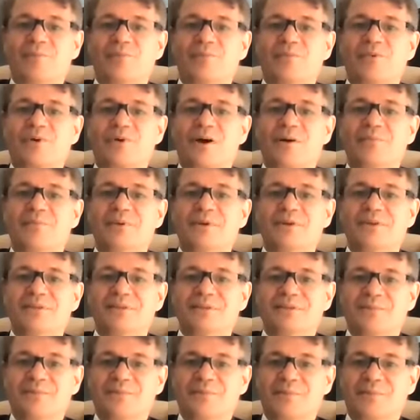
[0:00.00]

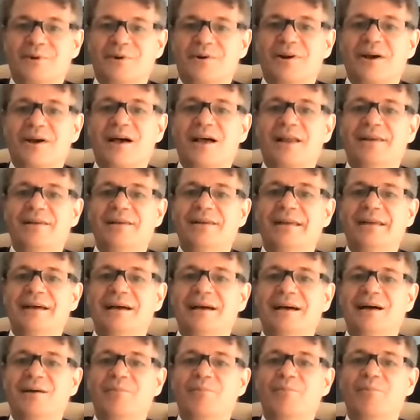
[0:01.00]
Prabis Maran
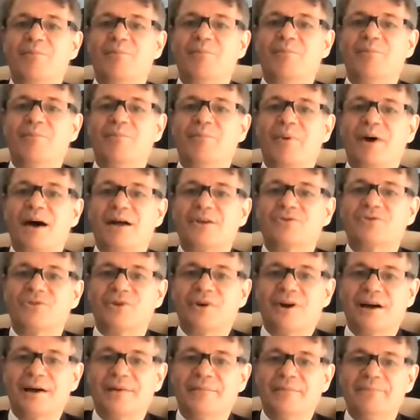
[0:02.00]

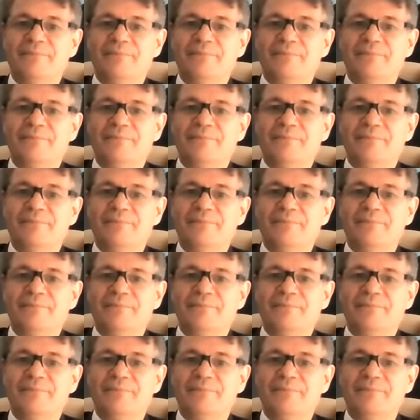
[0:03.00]
Batra,